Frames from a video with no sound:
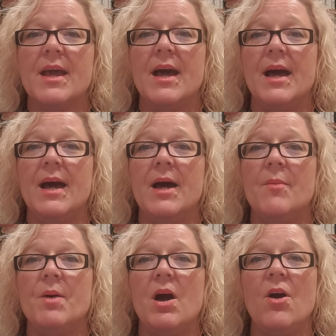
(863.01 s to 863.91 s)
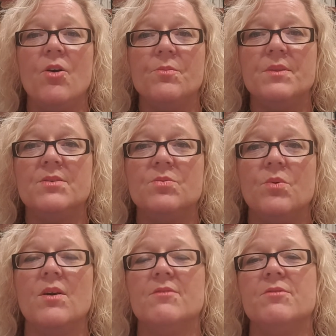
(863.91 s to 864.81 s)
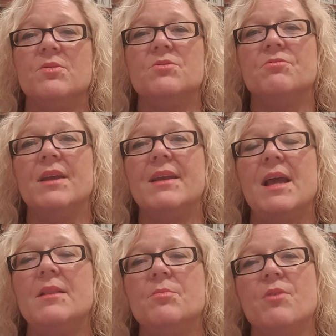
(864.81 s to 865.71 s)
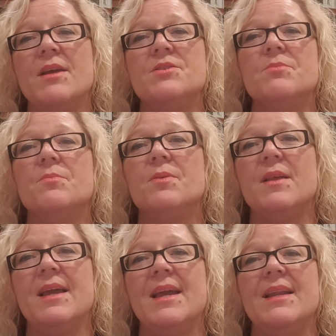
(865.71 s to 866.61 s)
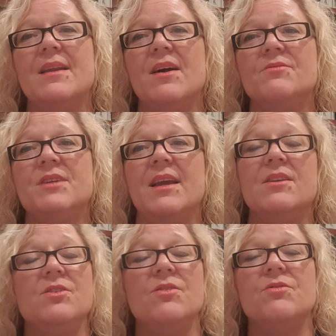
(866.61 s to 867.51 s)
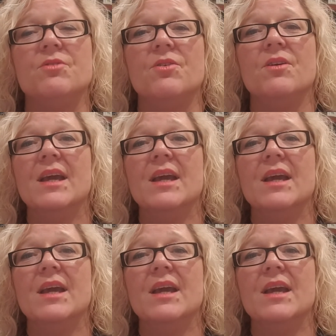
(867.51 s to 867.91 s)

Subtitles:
I hope this workforce recalibration plan I've taken you through